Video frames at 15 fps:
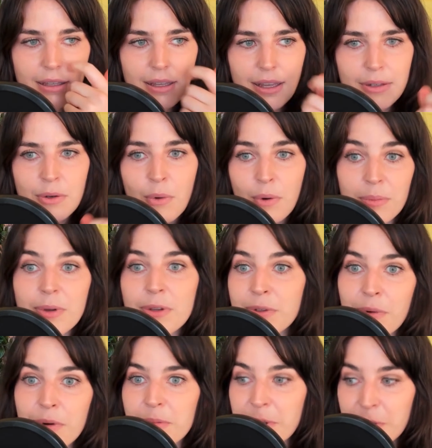Normal.
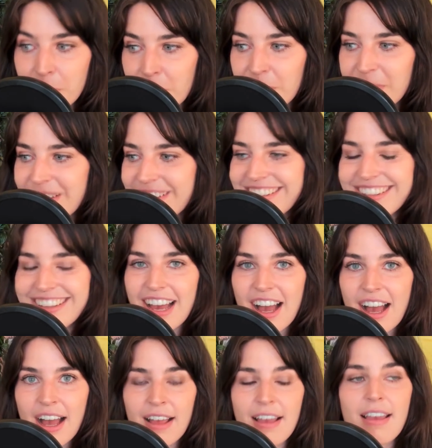
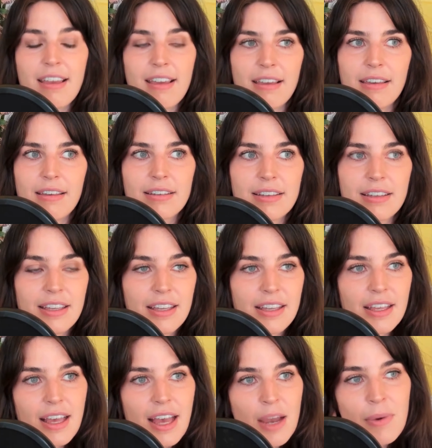I
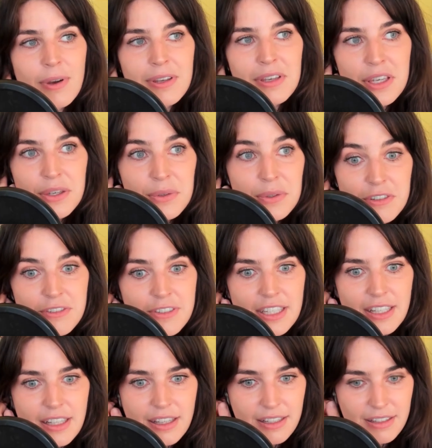want you to
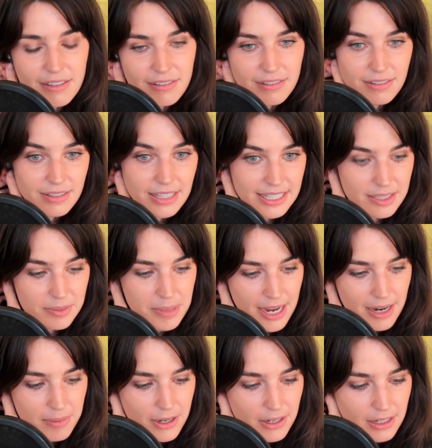feel less bad
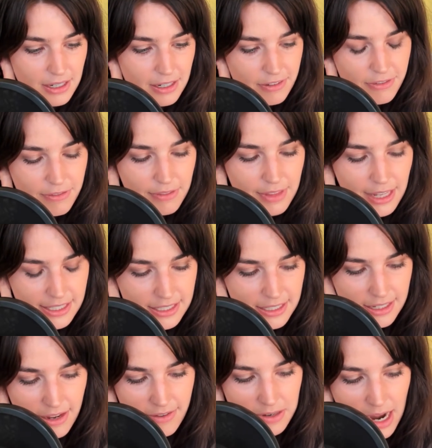about it if that's
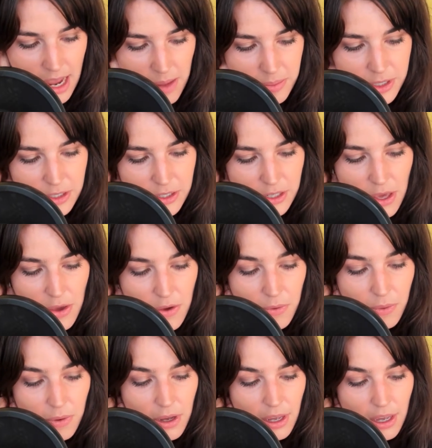ever happened to you.